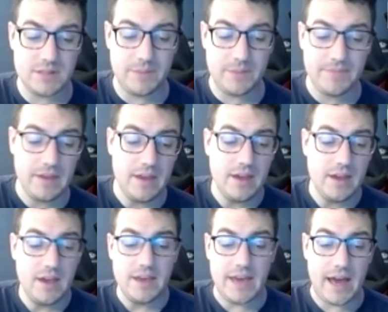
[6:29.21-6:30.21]
So,
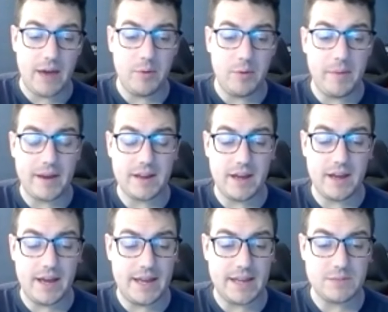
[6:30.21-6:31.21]
yeah, I will be back
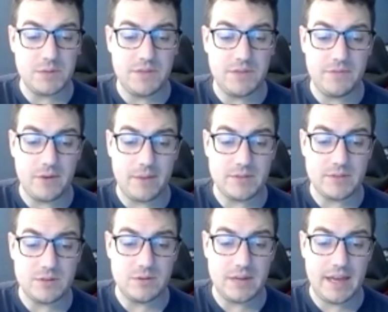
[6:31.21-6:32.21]
next week for
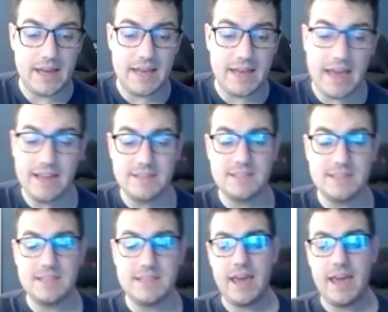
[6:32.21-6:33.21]
episode
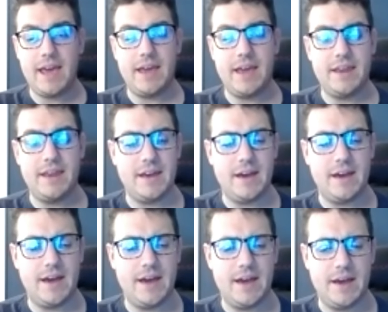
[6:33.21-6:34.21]
8,
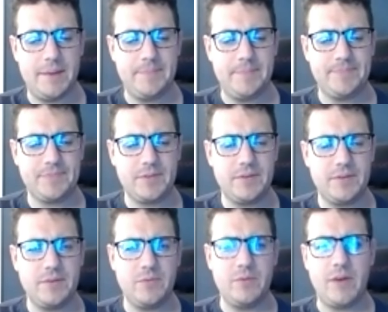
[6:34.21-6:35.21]
and
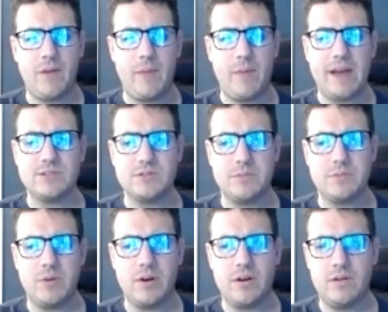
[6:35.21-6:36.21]
we will have Bachelor
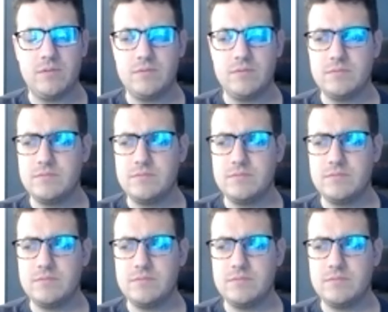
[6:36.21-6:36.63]
tomorrow.